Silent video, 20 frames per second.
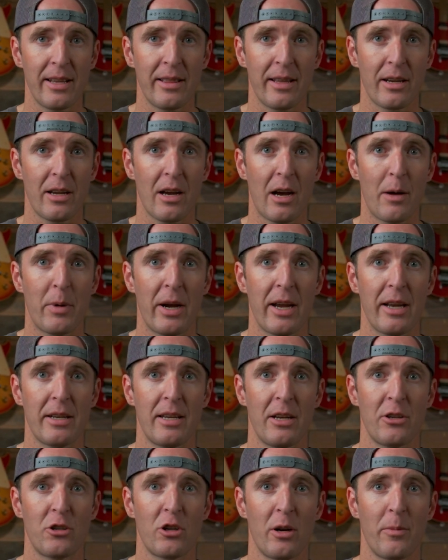that caught my
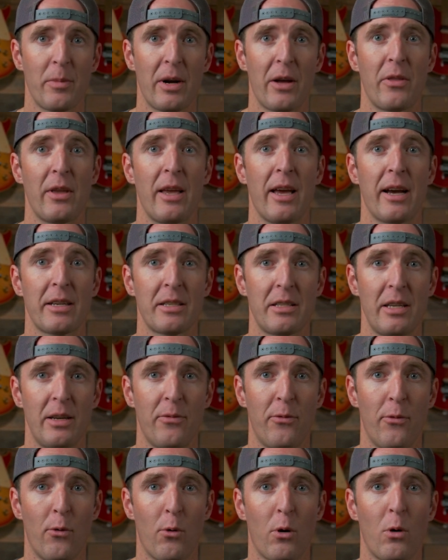attention about the
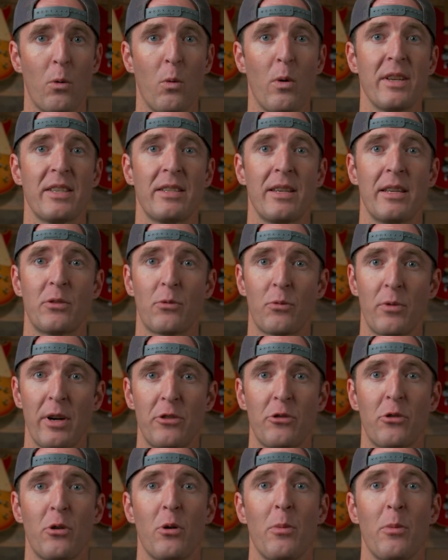X-T4 was its retro